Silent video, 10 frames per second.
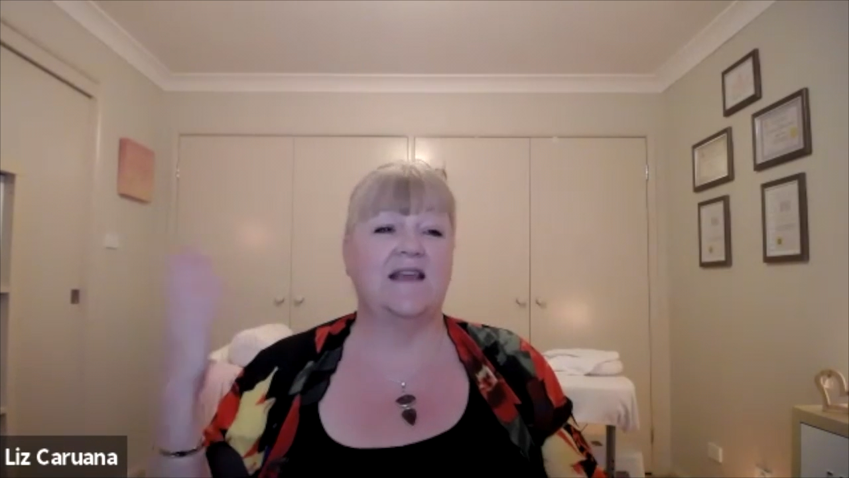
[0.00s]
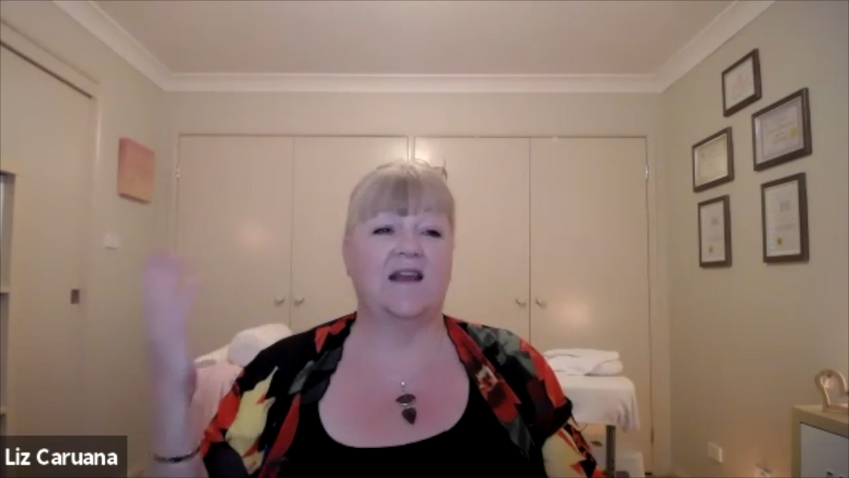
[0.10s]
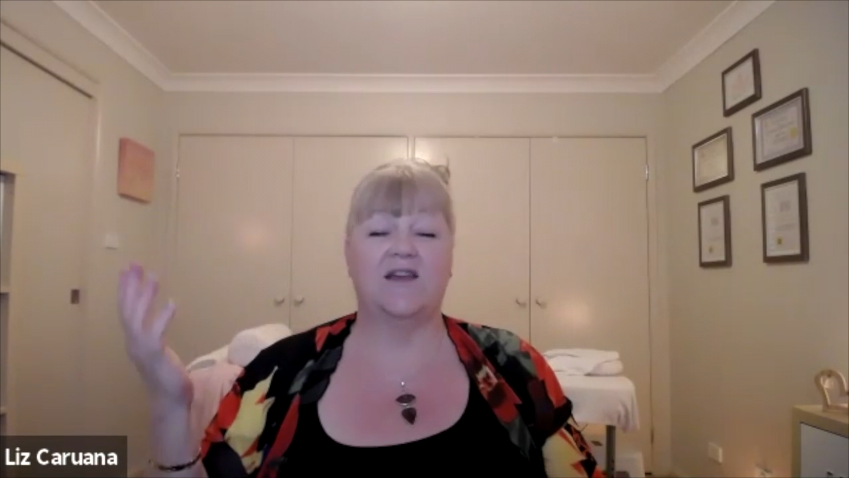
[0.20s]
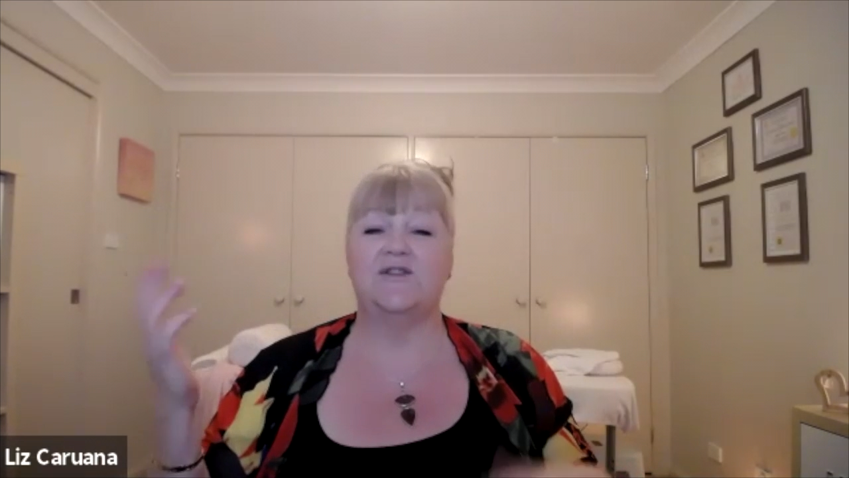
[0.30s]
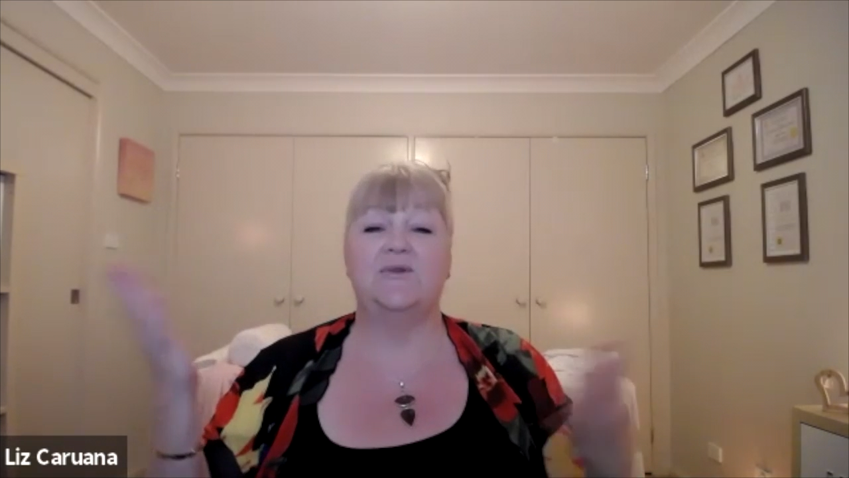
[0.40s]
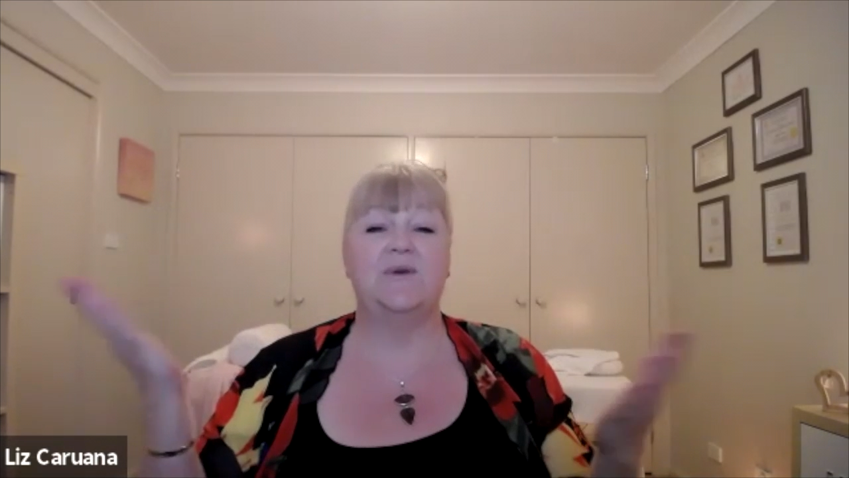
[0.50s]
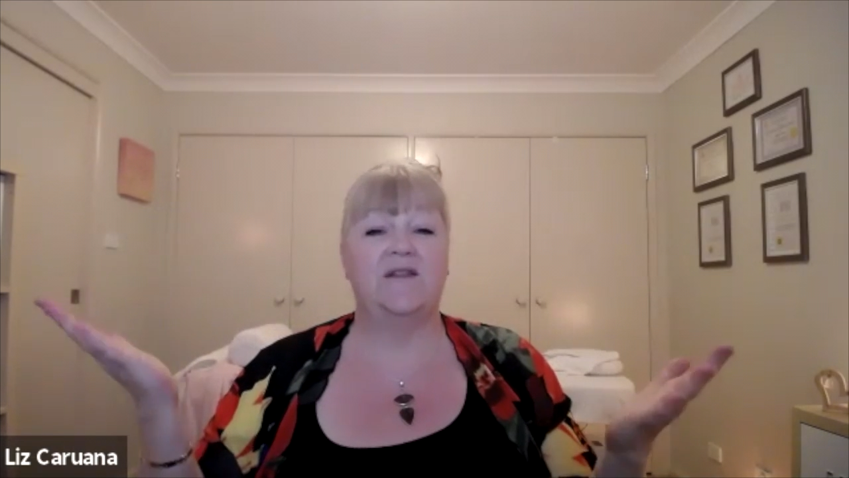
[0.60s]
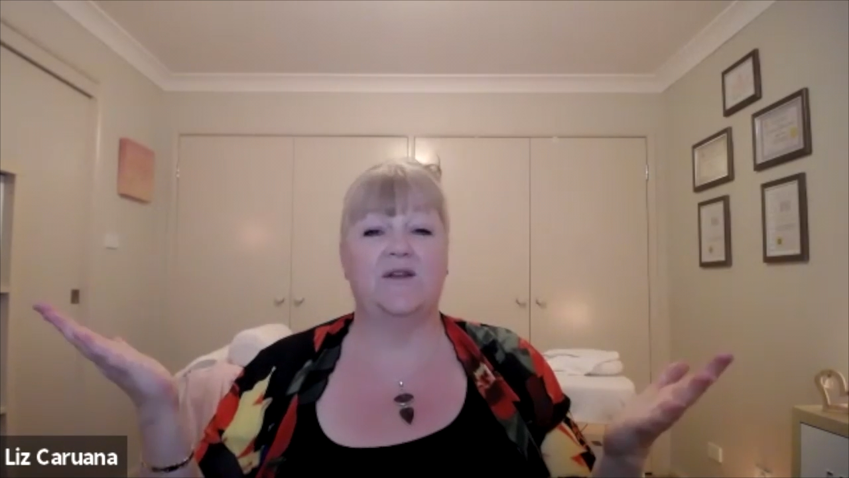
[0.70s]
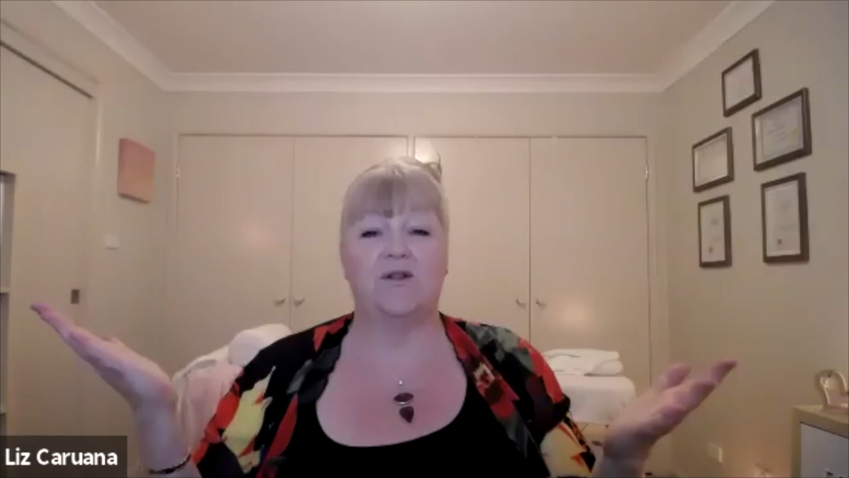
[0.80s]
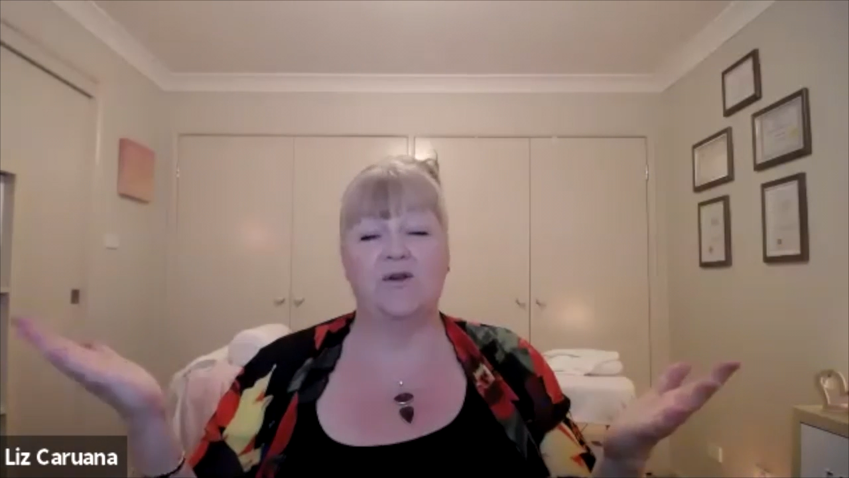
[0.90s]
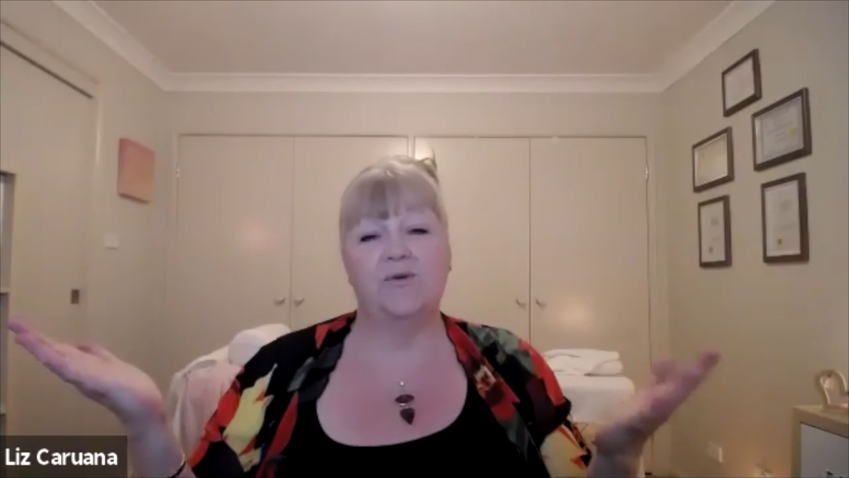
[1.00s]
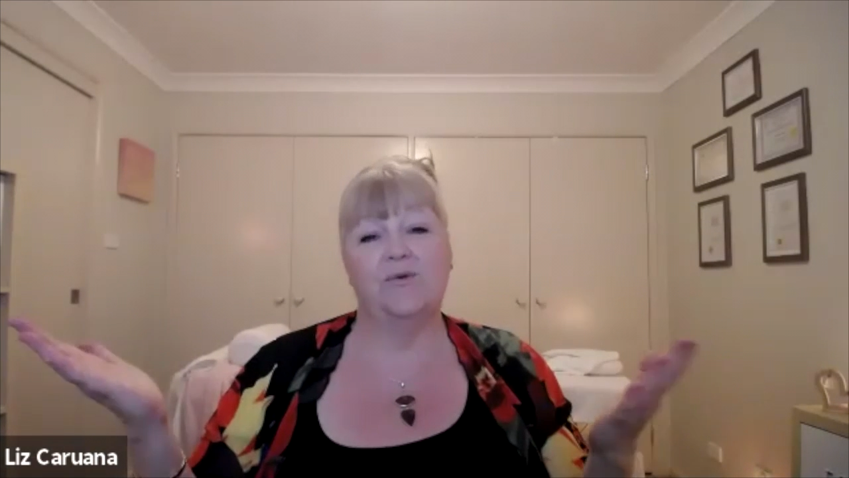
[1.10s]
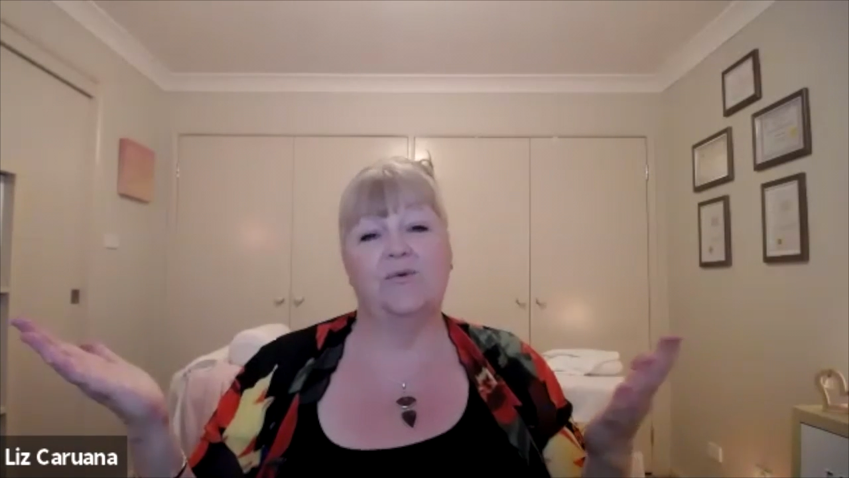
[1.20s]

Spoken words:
that I do in the loo,